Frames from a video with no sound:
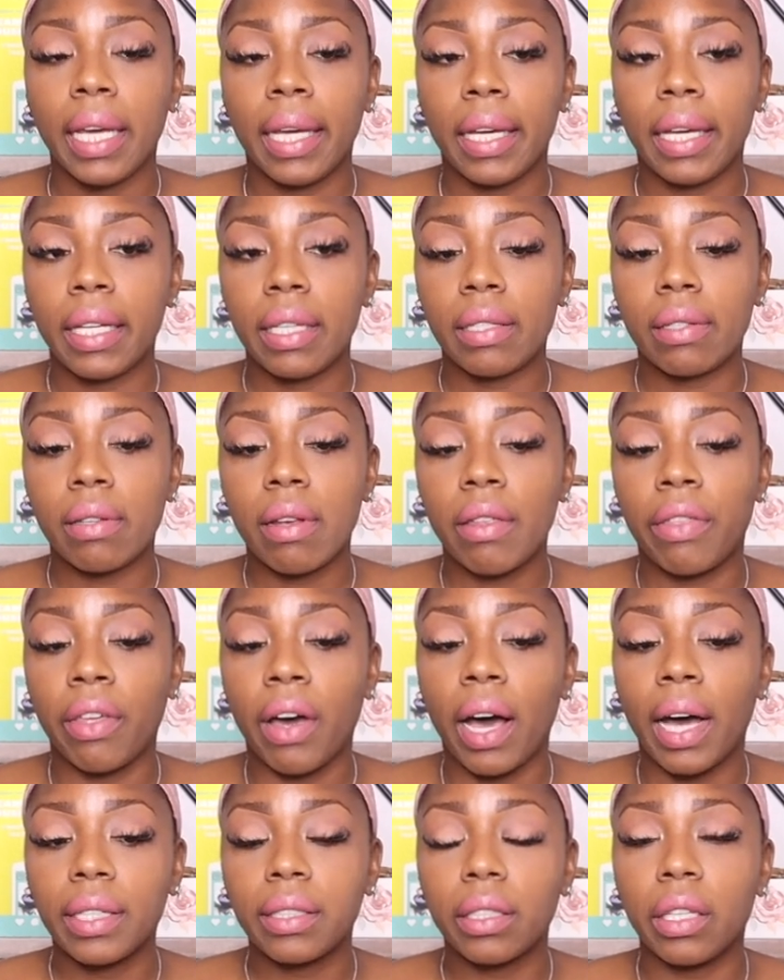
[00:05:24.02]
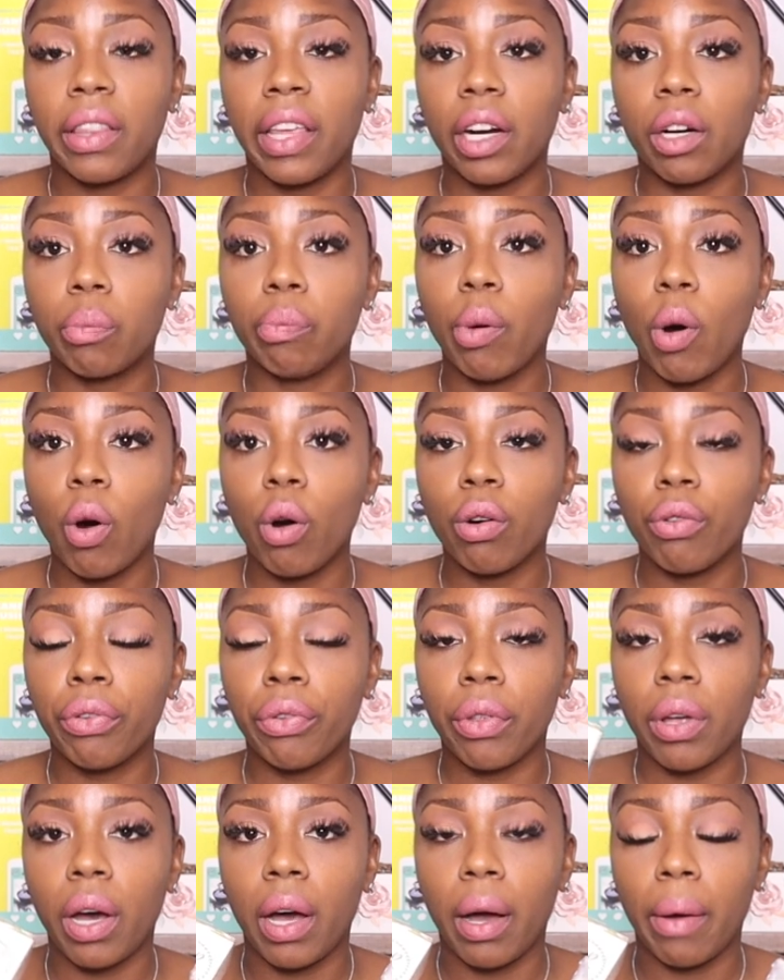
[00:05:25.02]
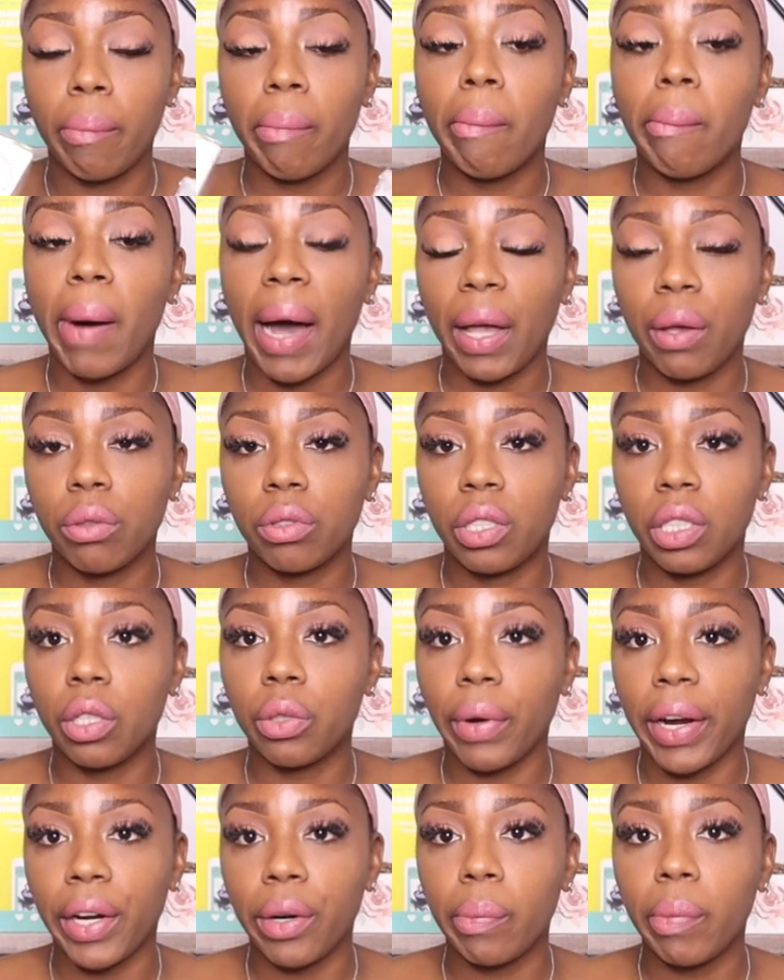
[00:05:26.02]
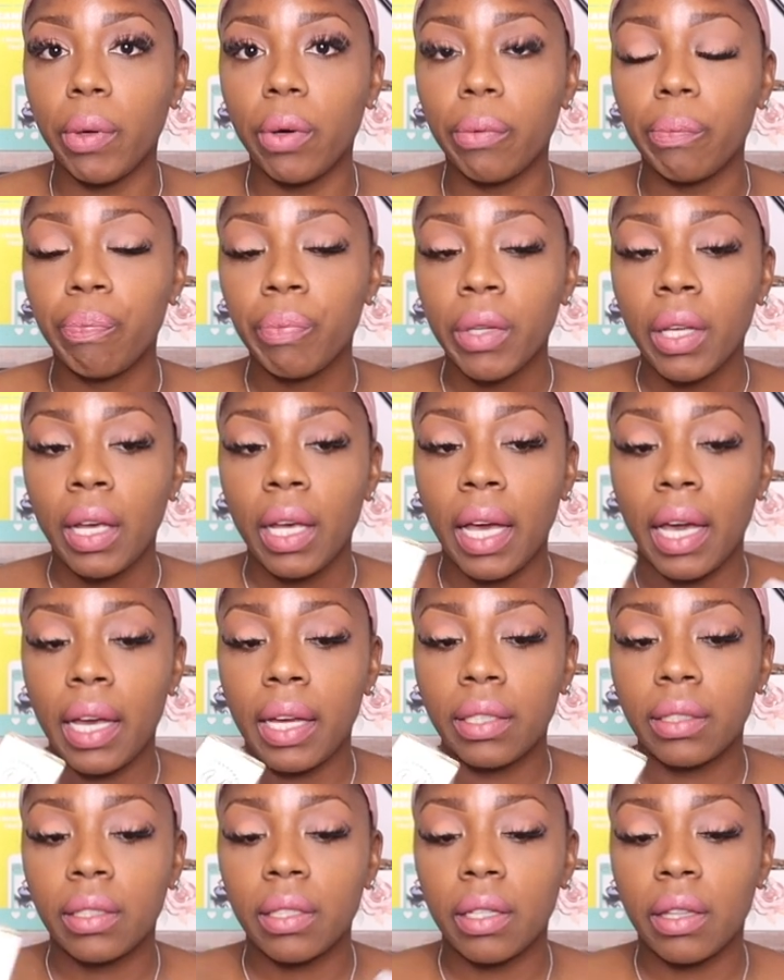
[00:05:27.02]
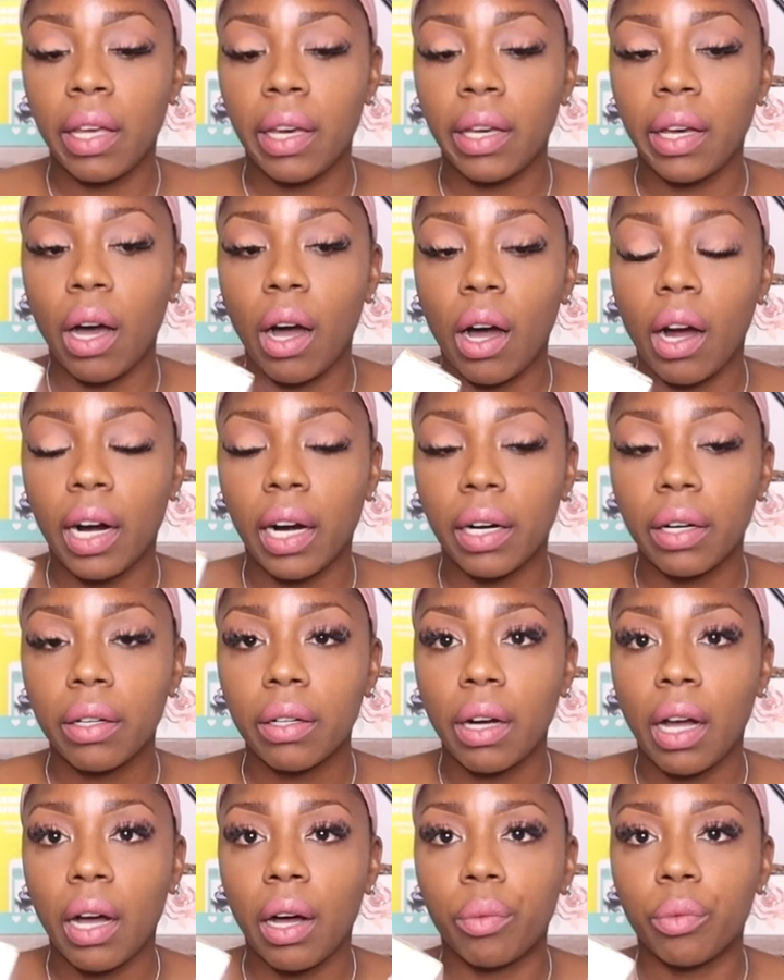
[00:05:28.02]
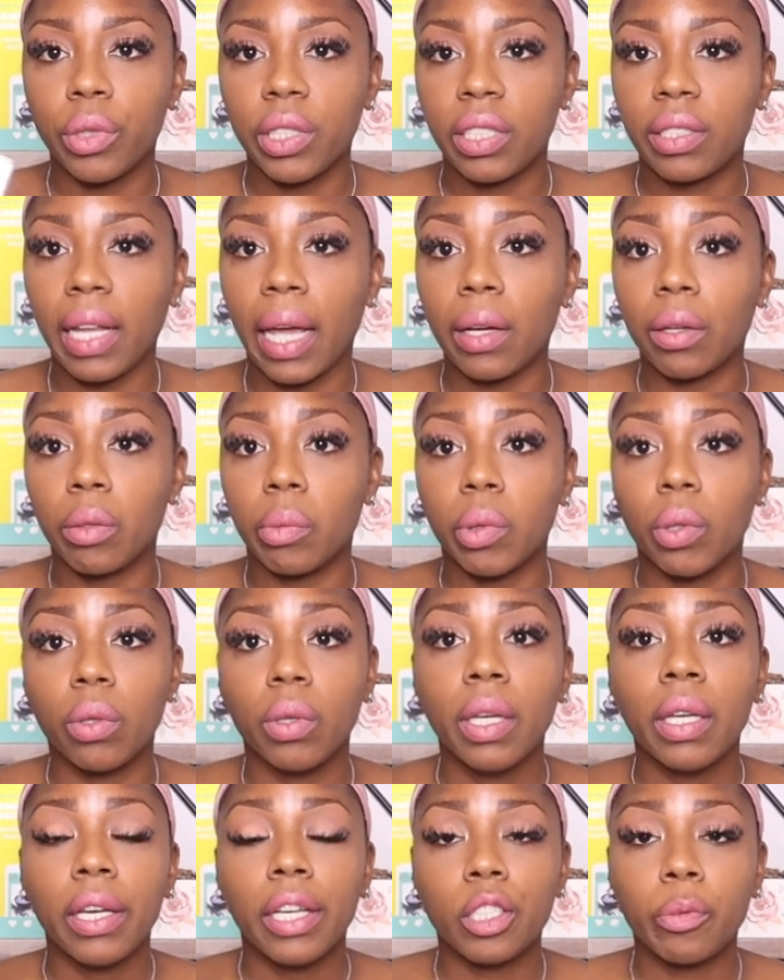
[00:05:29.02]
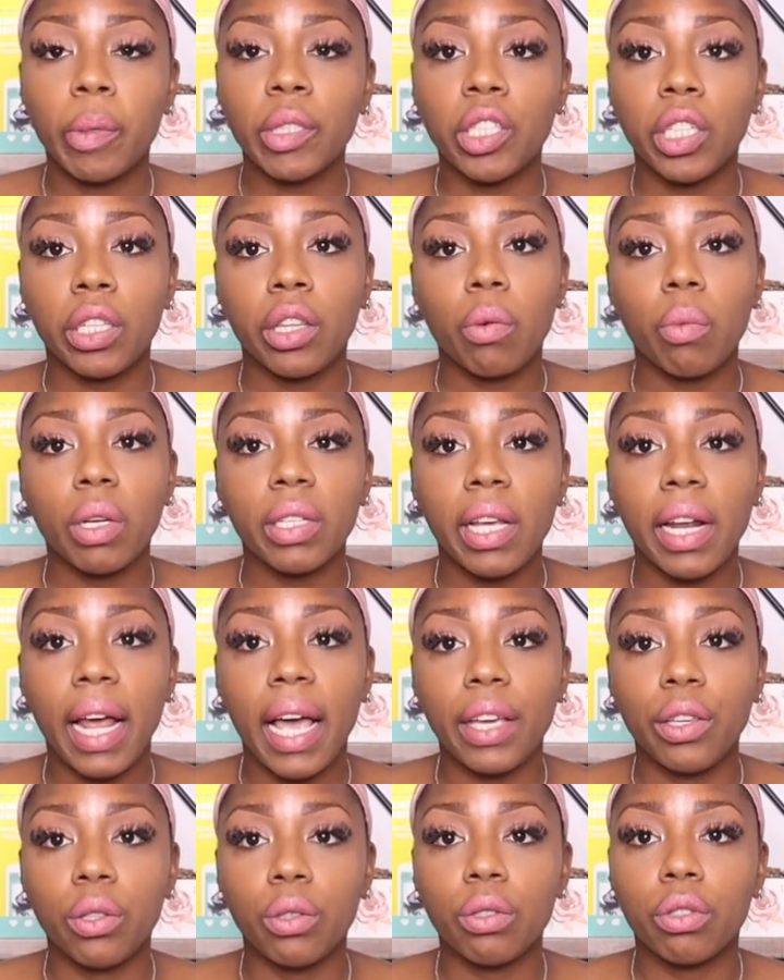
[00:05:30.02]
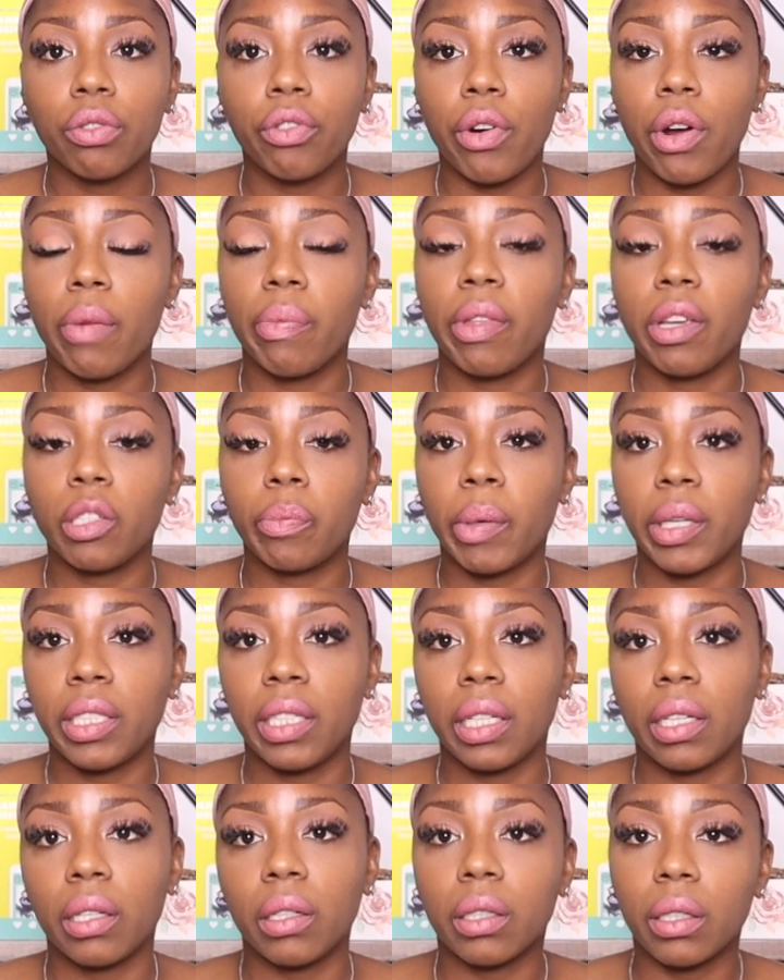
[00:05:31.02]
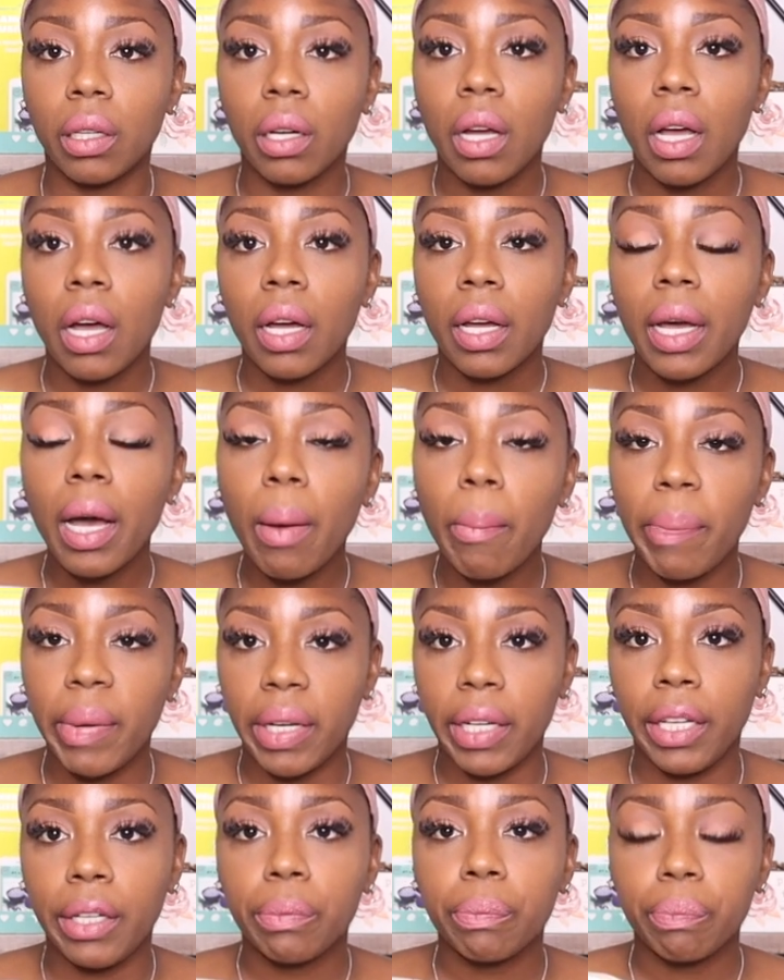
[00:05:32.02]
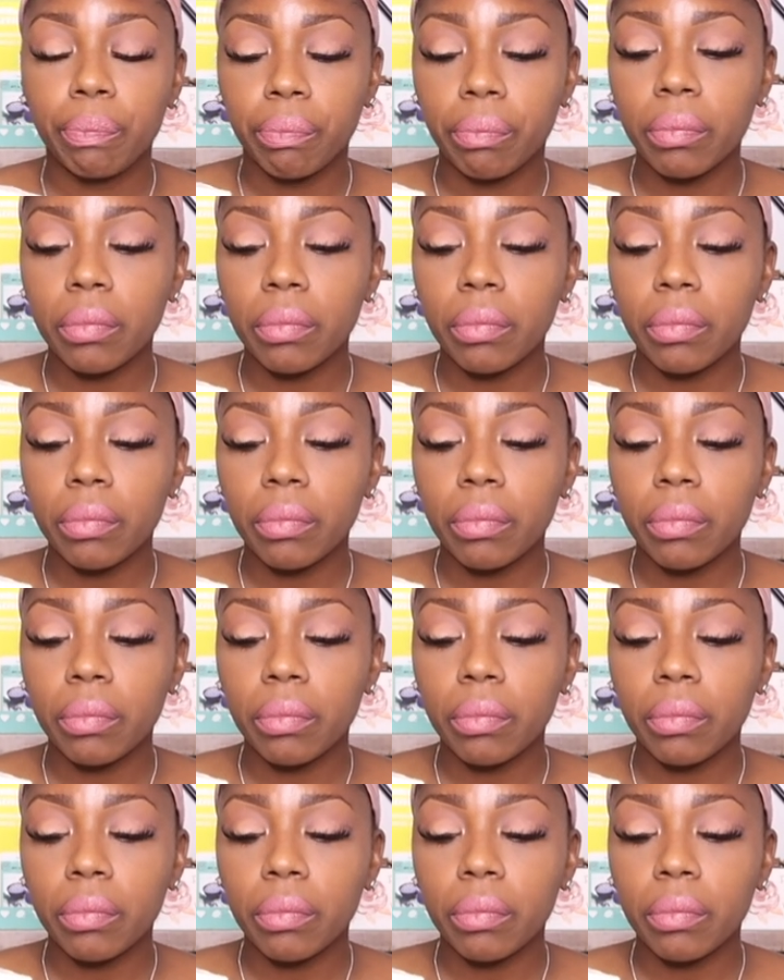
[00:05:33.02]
is that they are both um, biodegradable and they are um, recyclable, especially the one that I use from this particular company